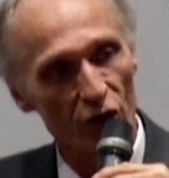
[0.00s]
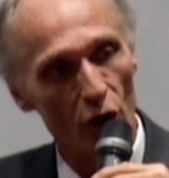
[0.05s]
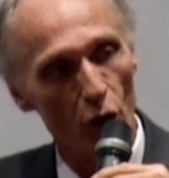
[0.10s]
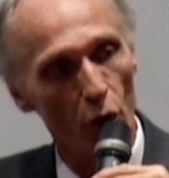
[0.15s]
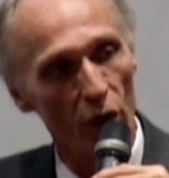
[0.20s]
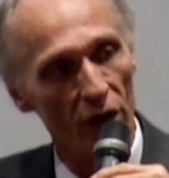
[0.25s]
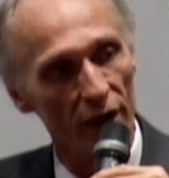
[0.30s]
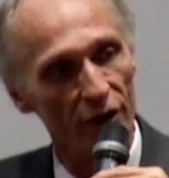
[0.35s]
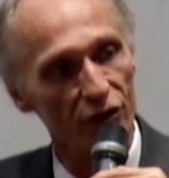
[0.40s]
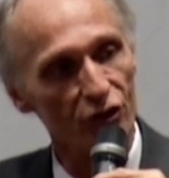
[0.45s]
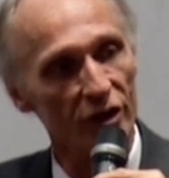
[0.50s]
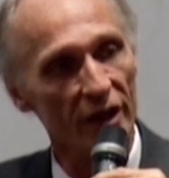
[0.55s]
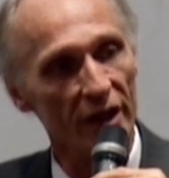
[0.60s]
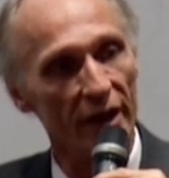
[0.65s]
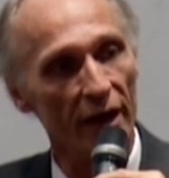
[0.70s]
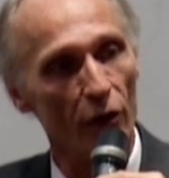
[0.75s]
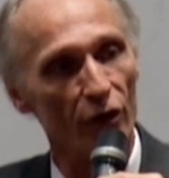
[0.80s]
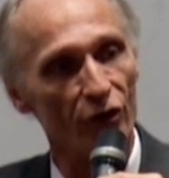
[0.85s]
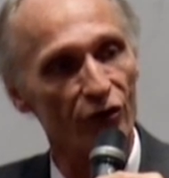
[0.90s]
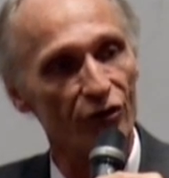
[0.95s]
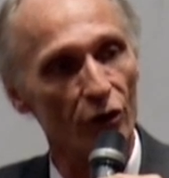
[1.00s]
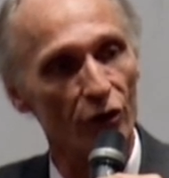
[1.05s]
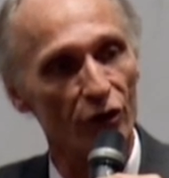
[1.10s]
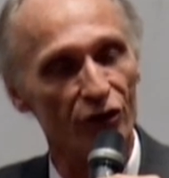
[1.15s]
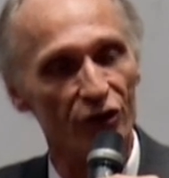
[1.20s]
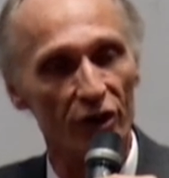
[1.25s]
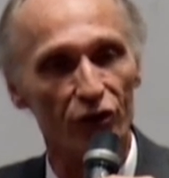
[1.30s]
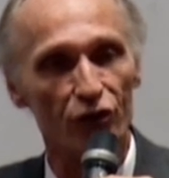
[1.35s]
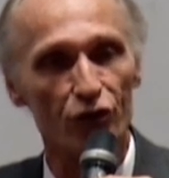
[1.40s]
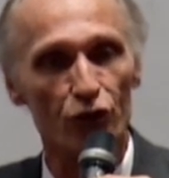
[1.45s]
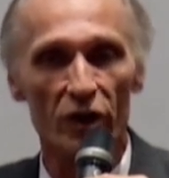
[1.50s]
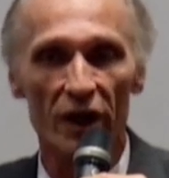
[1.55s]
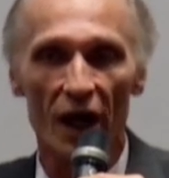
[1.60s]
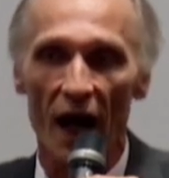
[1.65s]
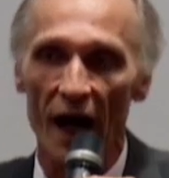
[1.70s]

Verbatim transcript: coalition in Arizona's history.